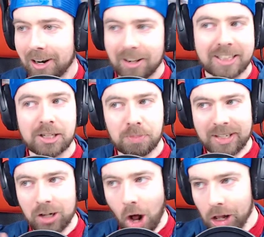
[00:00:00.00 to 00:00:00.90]
He's been
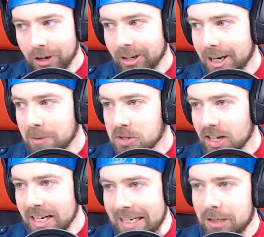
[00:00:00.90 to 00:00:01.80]
in all our games,
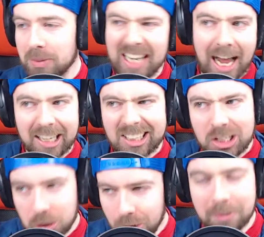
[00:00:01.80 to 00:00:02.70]
and he's been
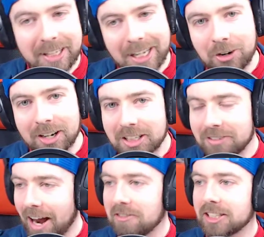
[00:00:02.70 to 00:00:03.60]
extremely aggressive
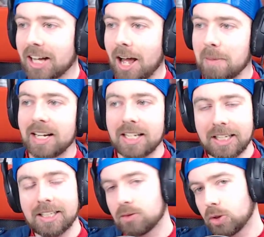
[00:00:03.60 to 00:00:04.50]
every time. And
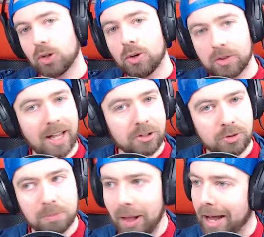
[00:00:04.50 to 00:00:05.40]
he, you know, last
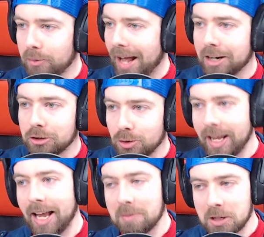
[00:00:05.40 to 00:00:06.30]
replay, ran into the
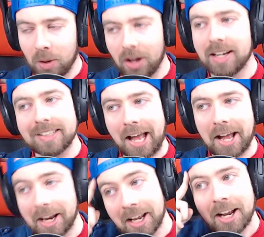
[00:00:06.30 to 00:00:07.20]
enemy spawn and
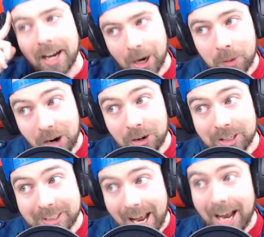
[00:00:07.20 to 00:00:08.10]
dying. Here we are in
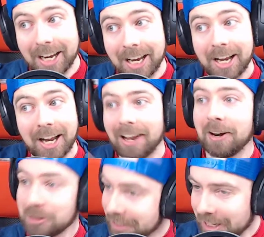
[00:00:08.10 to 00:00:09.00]
attack,
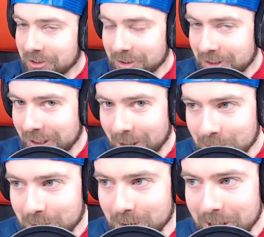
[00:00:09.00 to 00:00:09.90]
and we're dangerously close to the